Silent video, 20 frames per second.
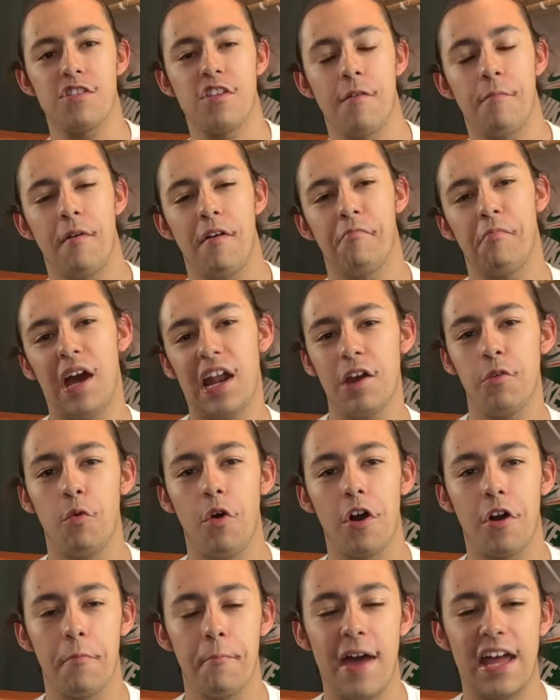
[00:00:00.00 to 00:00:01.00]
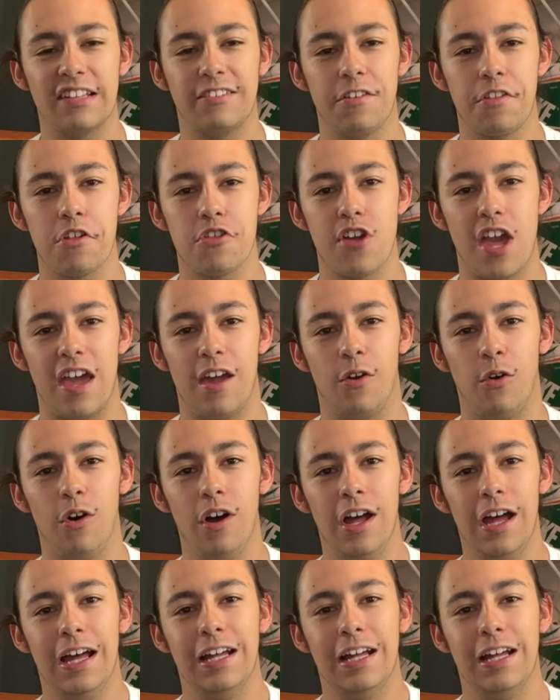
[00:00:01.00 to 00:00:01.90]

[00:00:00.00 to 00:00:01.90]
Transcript: up, everybody? Welcome back to the channel.